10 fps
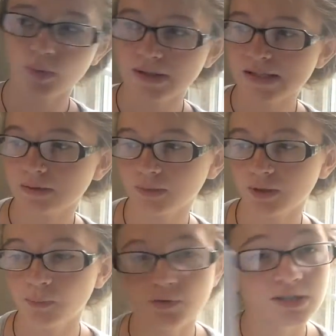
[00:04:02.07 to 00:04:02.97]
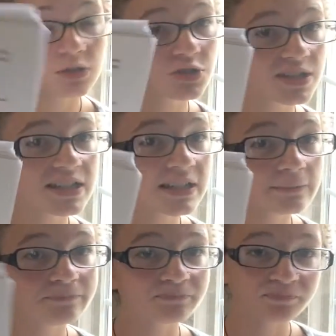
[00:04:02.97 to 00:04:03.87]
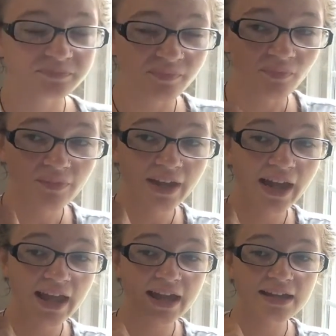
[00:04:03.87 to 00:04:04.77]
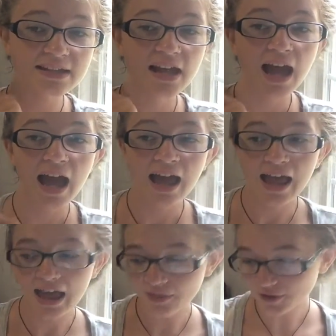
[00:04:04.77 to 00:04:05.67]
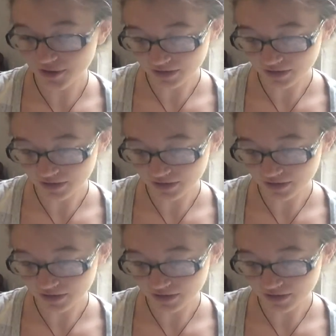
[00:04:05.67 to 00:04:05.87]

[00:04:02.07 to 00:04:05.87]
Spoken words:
the ones that we are most interested in. And there's a